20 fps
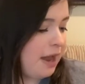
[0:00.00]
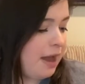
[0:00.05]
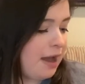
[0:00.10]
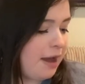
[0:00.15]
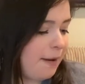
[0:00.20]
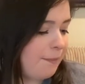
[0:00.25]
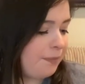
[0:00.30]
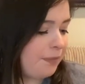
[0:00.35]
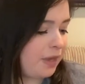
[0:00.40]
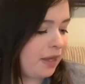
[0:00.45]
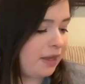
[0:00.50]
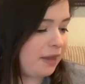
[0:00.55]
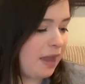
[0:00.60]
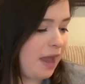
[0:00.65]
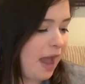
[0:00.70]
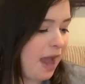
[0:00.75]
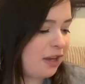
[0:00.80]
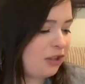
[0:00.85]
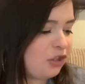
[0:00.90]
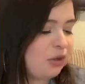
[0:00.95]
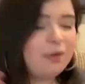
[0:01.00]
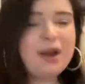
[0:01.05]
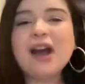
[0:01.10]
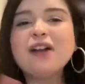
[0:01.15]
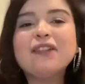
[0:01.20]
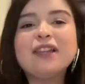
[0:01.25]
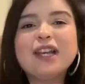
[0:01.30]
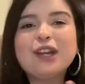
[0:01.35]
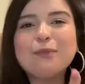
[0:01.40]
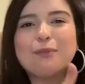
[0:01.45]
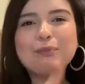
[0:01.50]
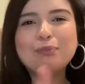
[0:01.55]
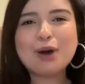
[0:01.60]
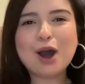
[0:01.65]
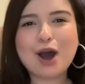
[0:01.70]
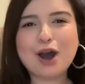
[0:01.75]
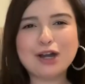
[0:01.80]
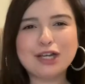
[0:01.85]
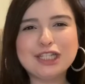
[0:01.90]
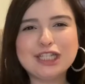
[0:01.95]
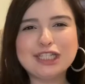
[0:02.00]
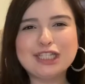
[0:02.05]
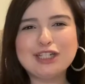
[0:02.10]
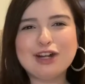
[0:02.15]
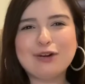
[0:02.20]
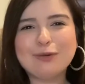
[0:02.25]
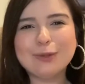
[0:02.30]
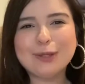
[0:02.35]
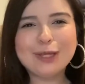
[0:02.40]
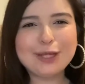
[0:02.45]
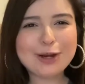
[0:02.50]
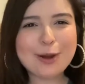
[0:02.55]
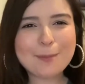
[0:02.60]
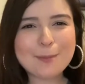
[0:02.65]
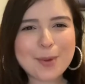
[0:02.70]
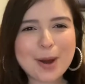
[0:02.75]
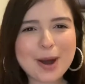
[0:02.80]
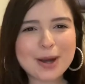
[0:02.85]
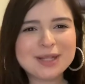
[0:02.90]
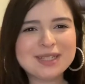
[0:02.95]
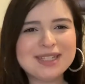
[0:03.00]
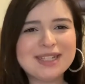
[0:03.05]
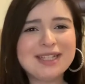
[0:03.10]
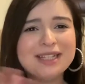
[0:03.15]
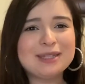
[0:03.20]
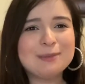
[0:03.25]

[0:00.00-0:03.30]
I don't have like a box. It's not really an unboxing.